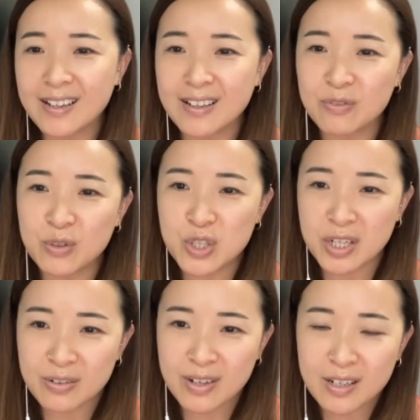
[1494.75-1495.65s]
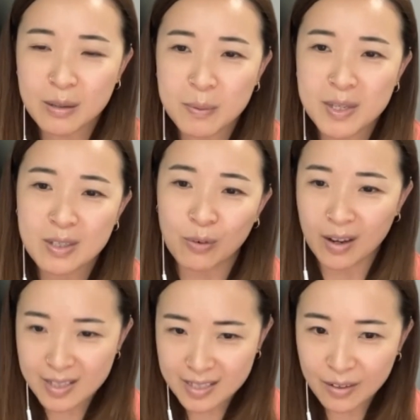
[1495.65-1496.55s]
If you generated a piece of
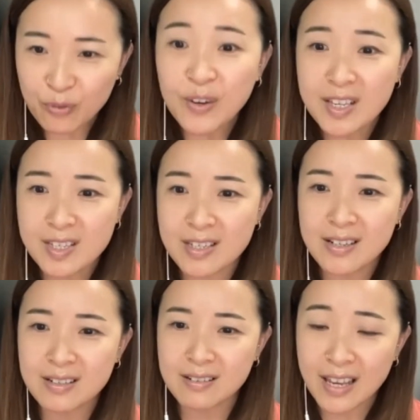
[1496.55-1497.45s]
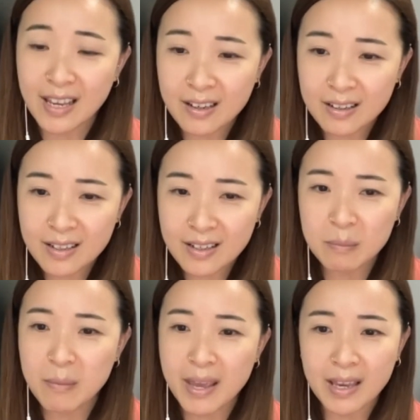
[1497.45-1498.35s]
content, fix it, edit
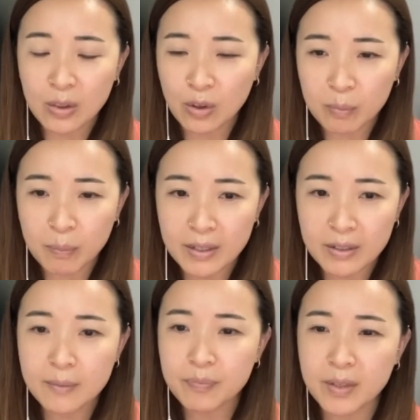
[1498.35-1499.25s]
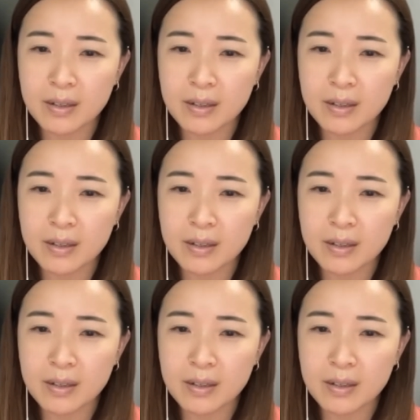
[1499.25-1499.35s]
it, make it look better.